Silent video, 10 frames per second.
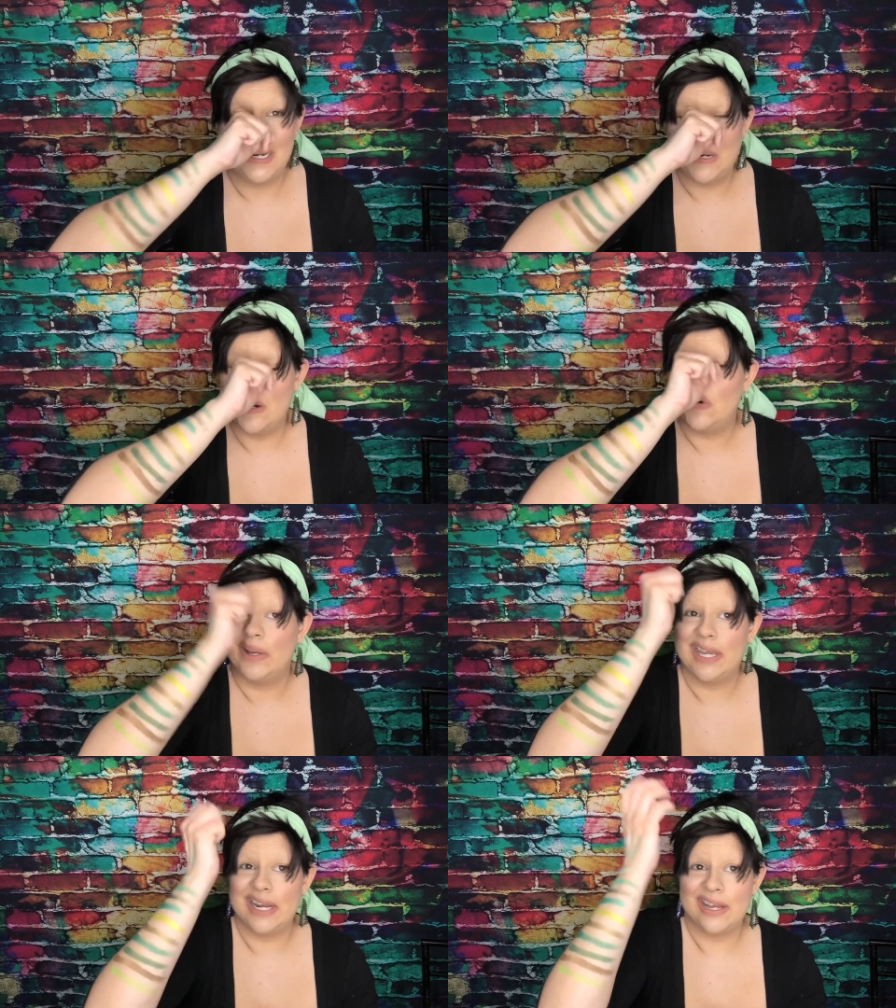Now
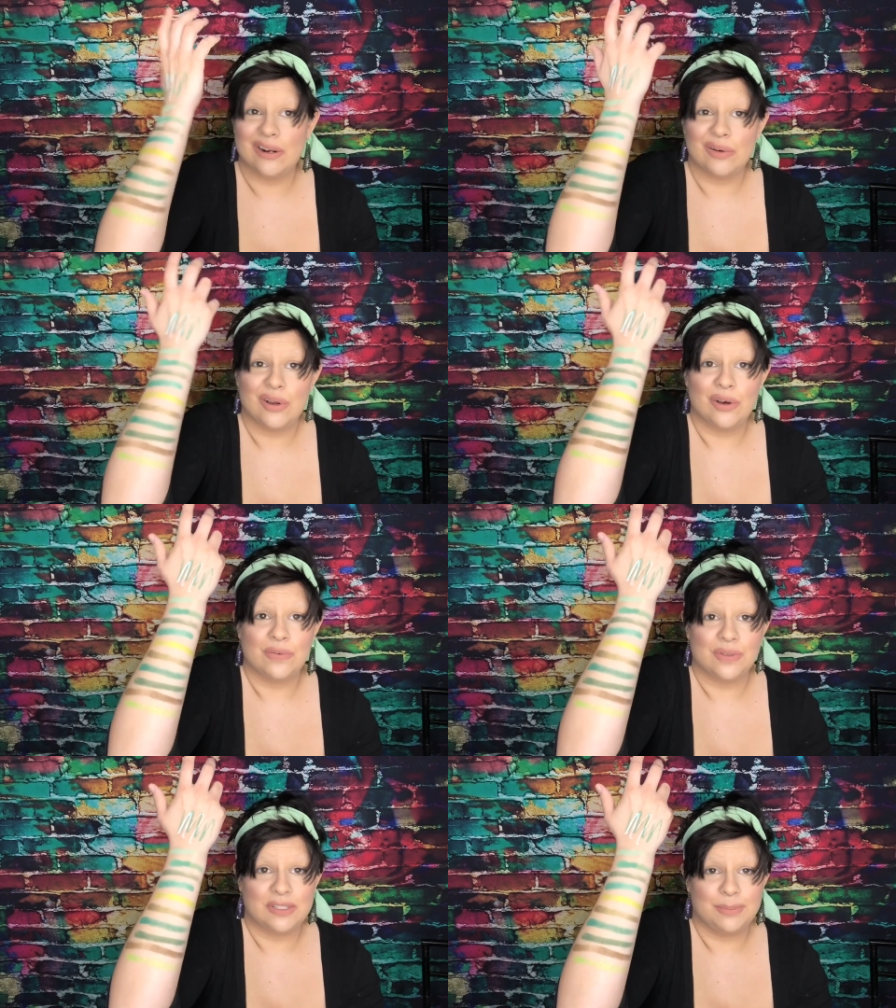again, I don't know
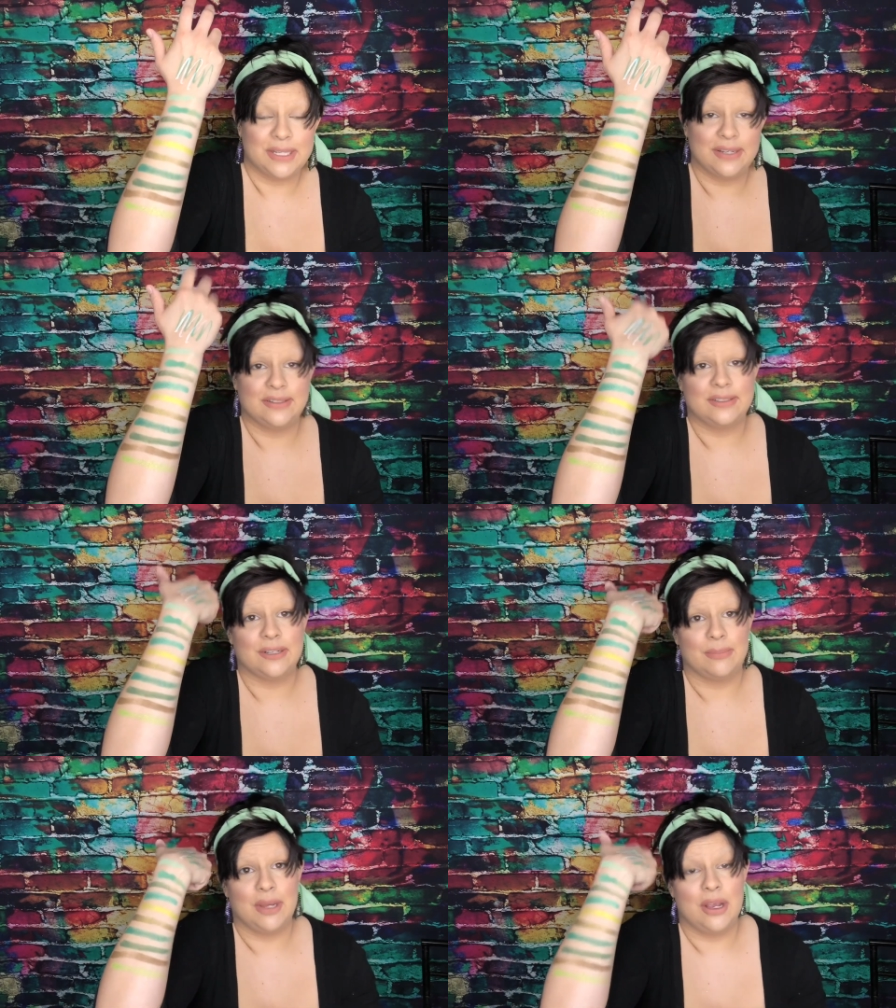if it's because it's
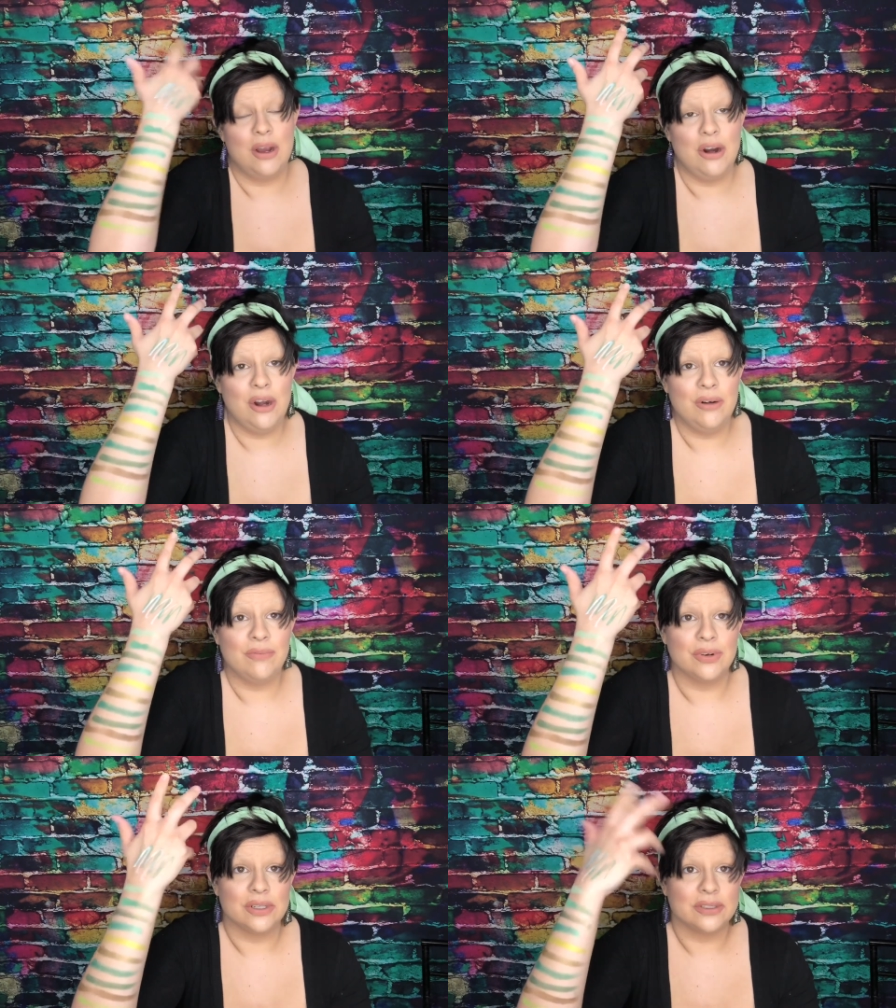on my
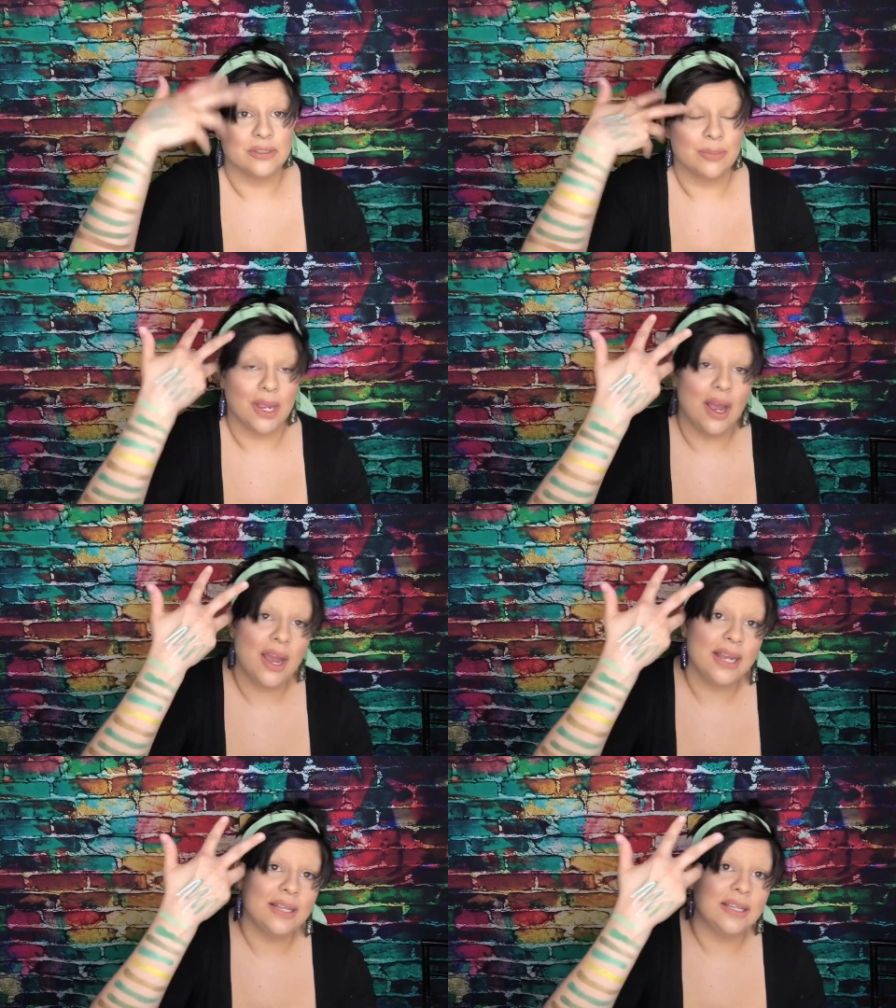arm versus my
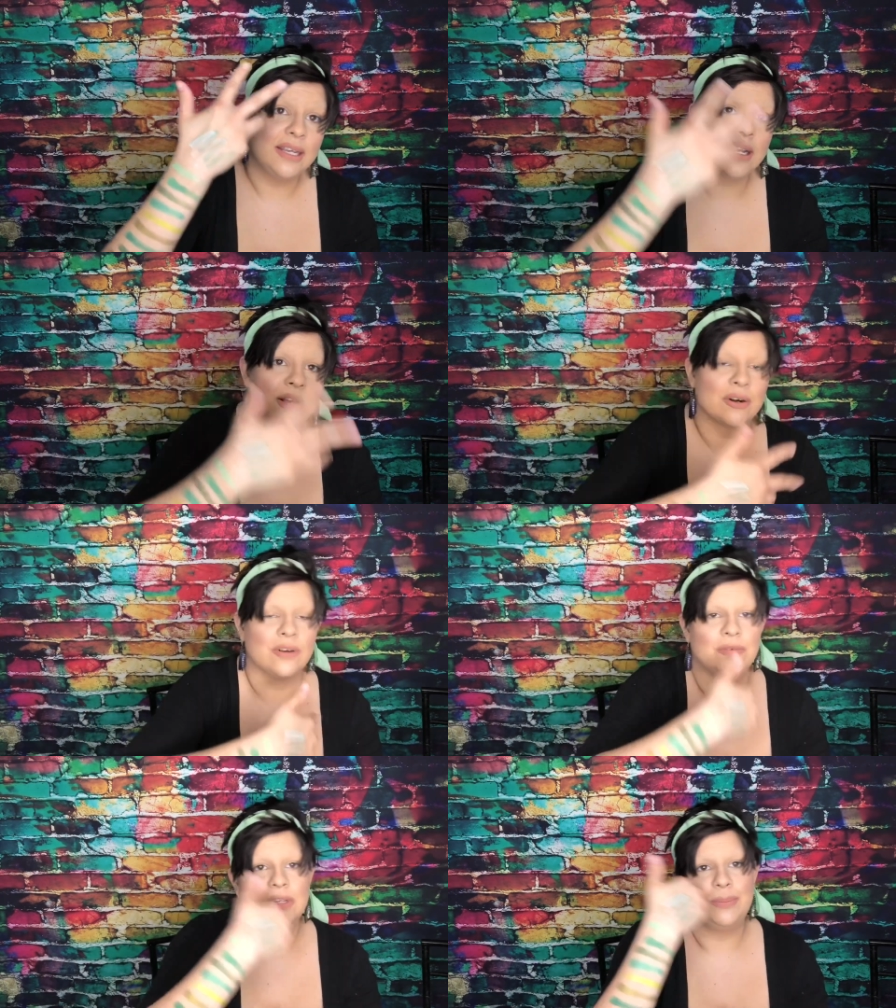eyelid. I don't
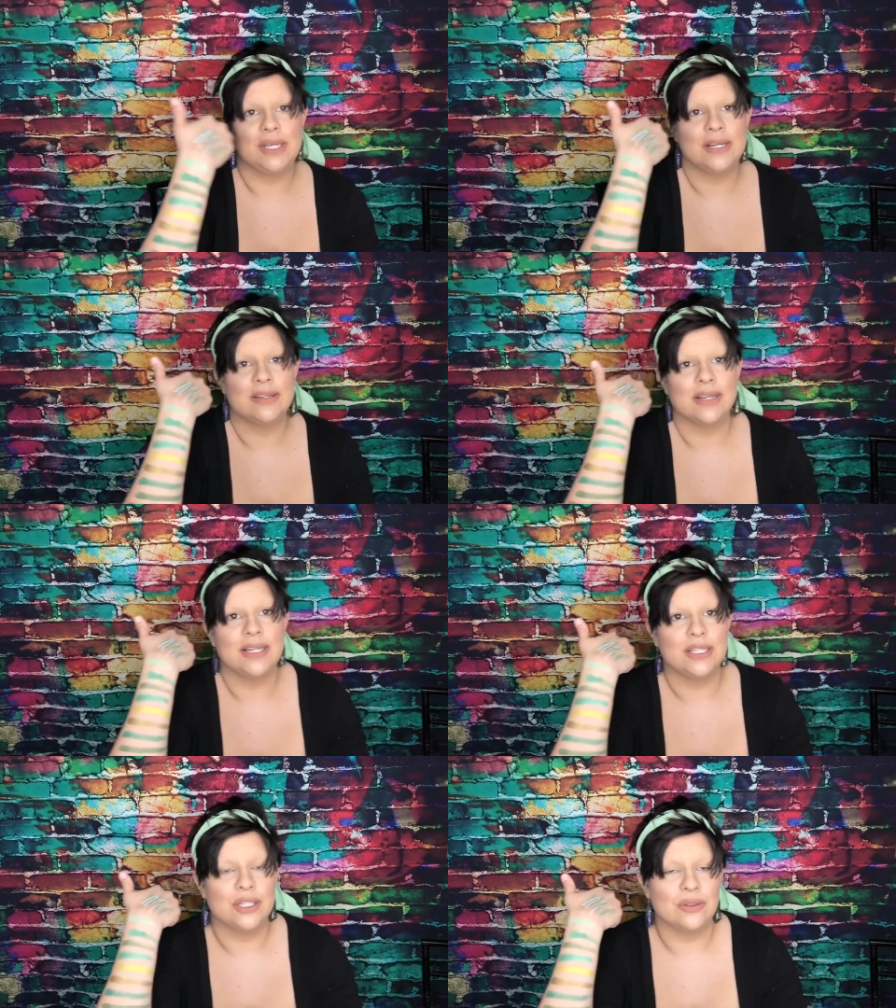know if it's because
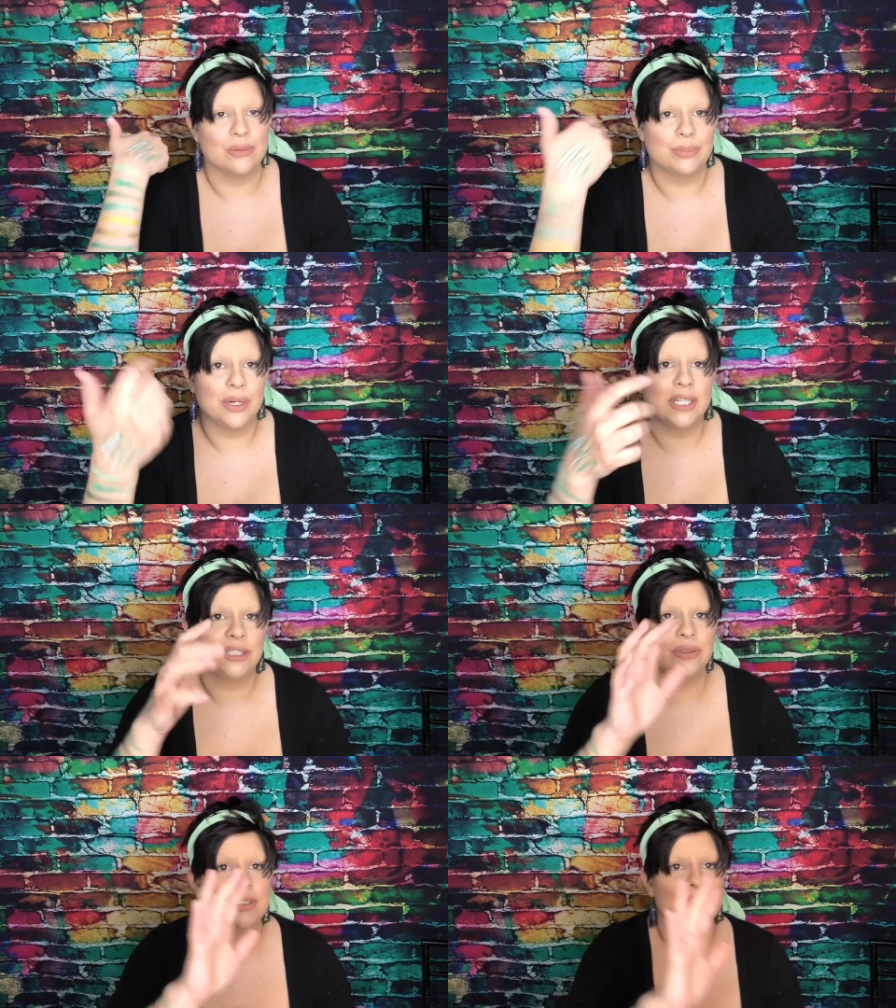I didn't use a
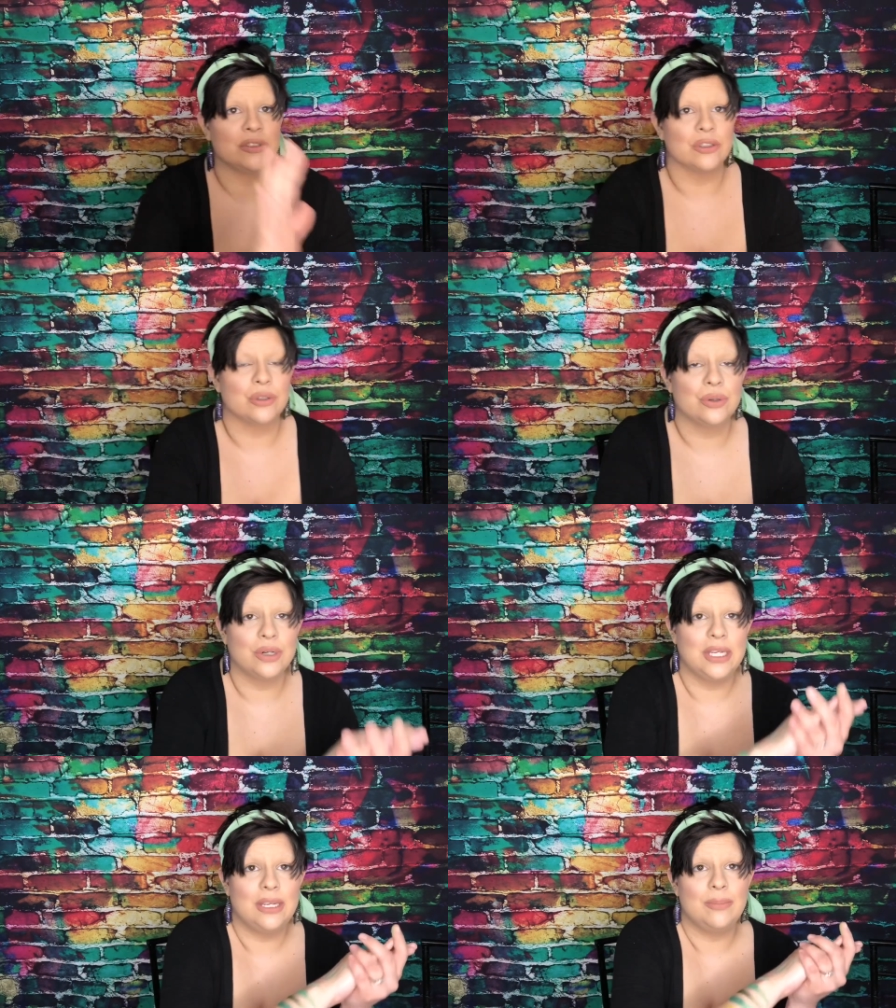brush. This is a
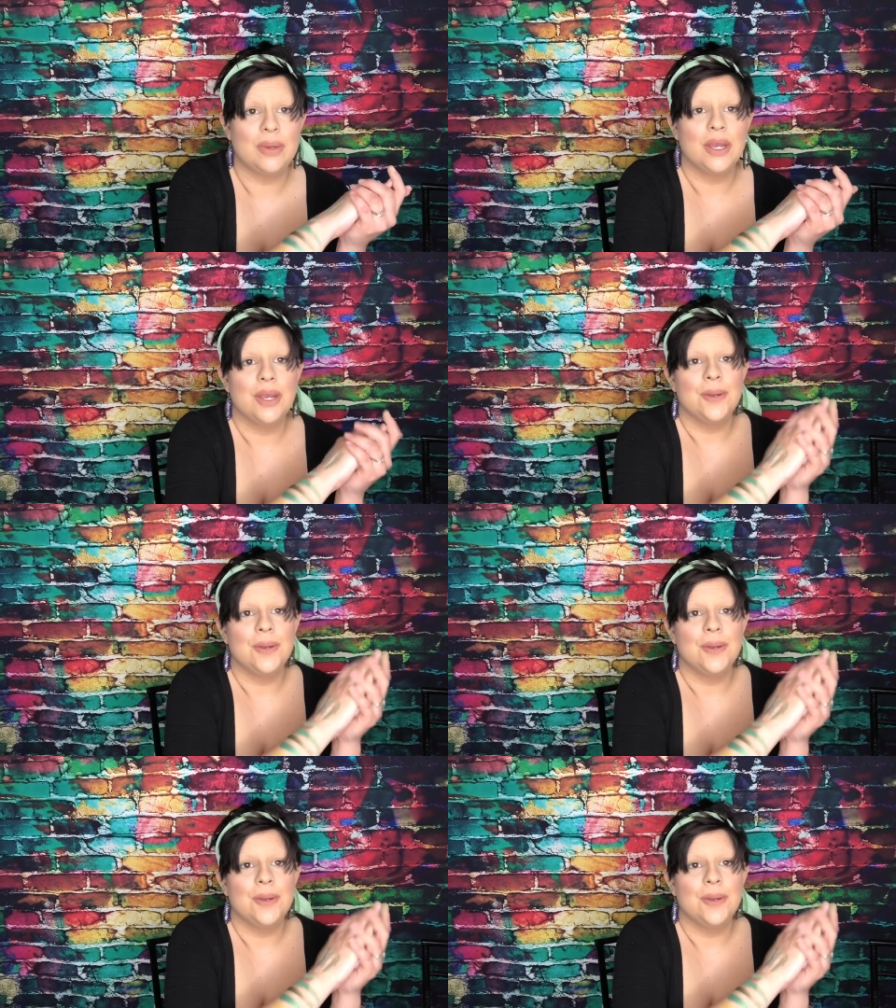cream.